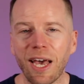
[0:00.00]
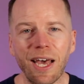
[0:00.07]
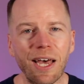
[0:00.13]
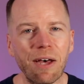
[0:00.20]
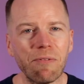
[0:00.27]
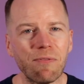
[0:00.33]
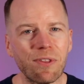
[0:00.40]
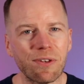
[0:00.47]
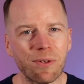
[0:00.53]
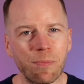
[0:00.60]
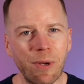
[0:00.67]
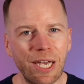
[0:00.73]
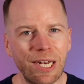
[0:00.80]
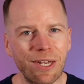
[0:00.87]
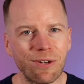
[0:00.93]
have the
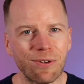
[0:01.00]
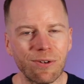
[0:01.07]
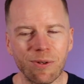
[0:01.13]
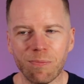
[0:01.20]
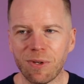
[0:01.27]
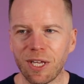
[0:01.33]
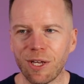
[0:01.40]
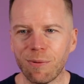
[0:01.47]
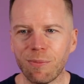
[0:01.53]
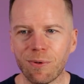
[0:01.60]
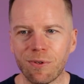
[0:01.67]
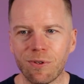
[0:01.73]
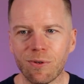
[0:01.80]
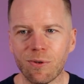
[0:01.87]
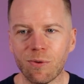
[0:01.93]
Spanish to be
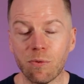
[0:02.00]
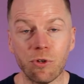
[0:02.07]
able to